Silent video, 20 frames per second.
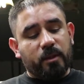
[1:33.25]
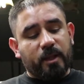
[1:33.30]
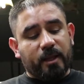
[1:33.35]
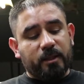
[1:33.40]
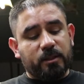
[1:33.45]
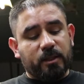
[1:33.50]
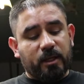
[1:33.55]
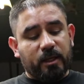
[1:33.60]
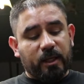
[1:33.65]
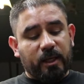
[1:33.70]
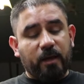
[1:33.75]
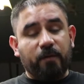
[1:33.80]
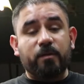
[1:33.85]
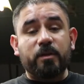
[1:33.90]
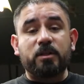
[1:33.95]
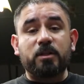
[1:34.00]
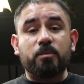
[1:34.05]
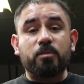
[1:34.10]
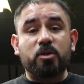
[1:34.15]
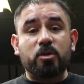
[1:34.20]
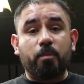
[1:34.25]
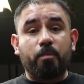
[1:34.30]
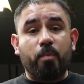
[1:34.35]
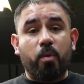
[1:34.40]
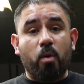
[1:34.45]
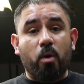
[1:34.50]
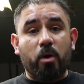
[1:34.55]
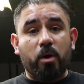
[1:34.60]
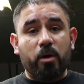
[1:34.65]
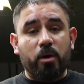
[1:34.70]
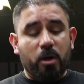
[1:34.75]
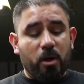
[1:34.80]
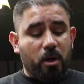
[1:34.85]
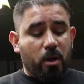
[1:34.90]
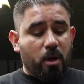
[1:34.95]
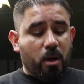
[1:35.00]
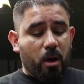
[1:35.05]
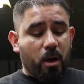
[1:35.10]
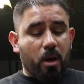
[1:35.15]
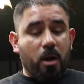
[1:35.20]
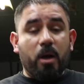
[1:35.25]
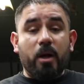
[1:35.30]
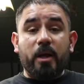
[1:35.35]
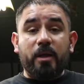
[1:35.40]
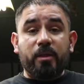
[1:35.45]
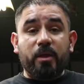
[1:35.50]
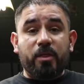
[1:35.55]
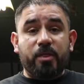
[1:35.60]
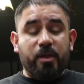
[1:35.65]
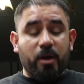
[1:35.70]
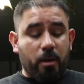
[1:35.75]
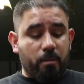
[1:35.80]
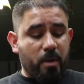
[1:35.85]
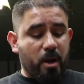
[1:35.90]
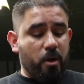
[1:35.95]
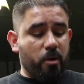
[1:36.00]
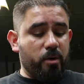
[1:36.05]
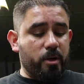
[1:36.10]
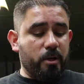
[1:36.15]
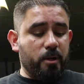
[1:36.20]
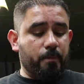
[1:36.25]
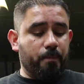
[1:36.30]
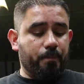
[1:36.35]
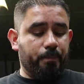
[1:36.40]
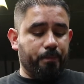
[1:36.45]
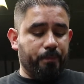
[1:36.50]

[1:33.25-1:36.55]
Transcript: That's going to give us some support in the thumb area.